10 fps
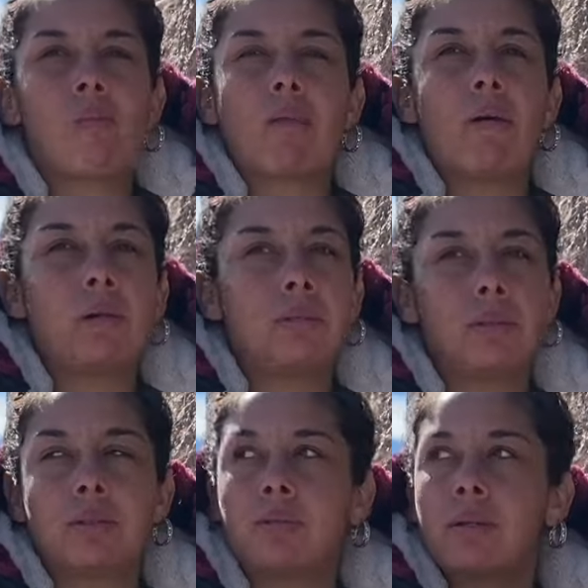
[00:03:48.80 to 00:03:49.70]
A little
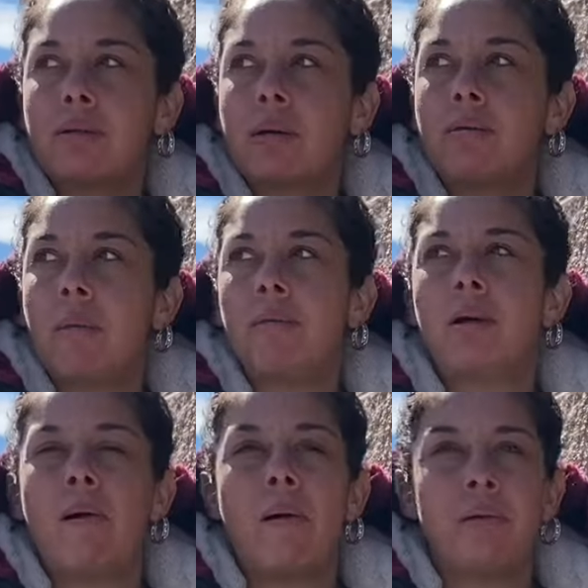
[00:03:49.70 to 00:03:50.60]
bit. Sometimes I give up and be
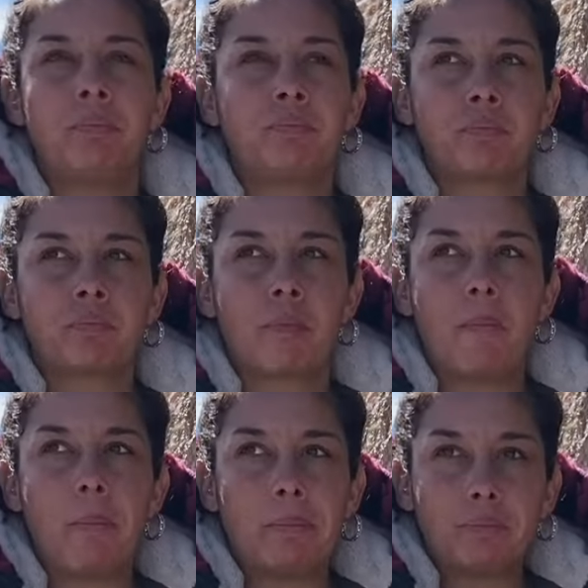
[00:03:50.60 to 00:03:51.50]
like, I
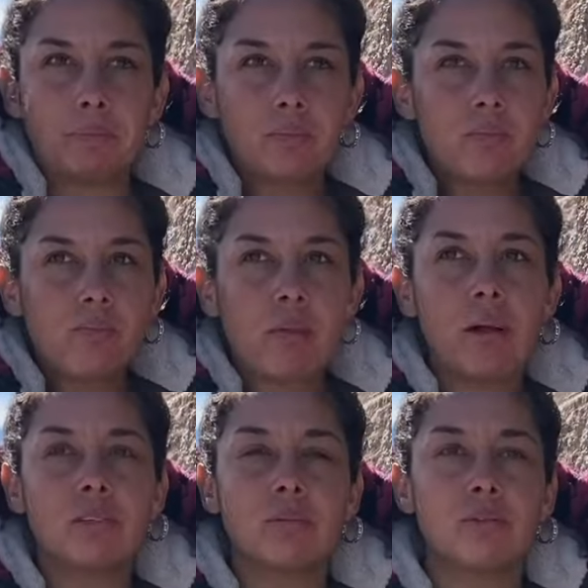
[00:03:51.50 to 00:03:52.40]

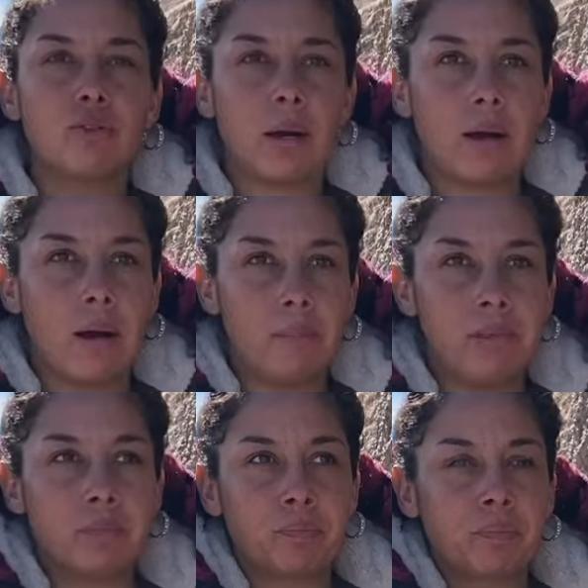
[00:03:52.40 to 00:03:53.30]
have something trying to help
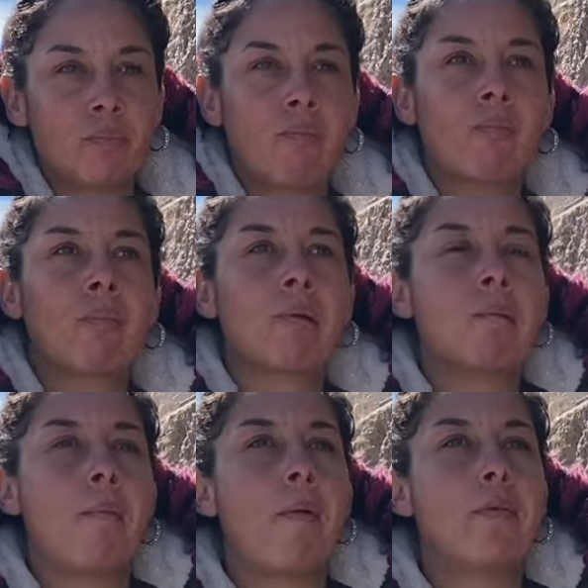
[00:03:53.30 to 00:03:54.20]
me.
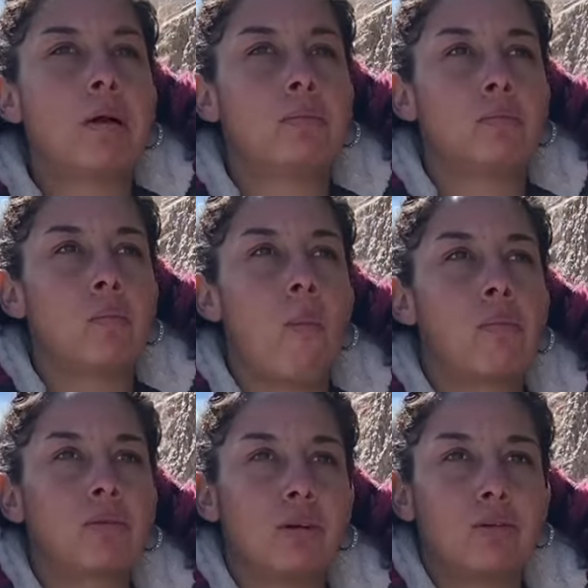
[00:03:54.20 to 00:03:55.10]
But then,
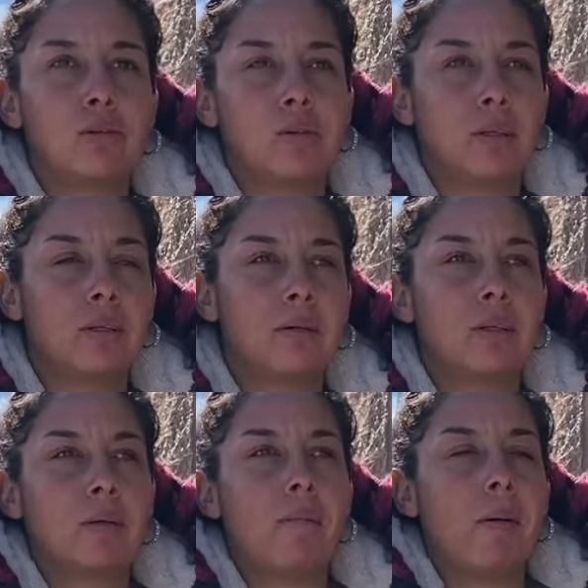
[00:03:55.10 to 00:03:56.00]
without the respect or anything,